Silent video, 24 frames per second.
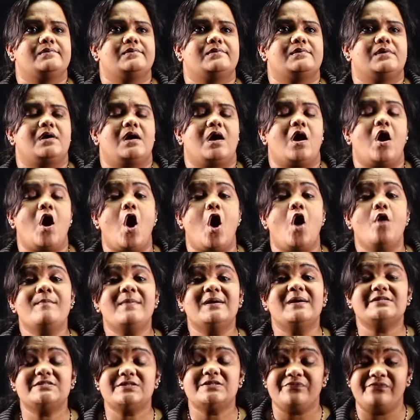How
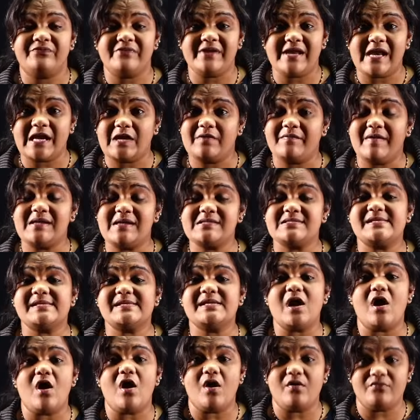much frequency
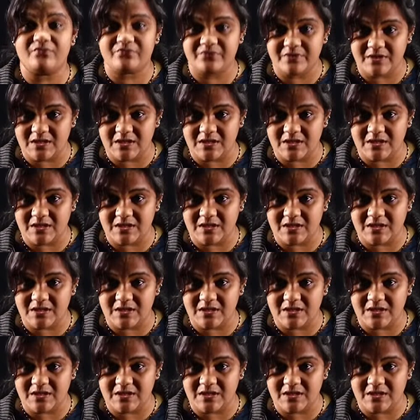of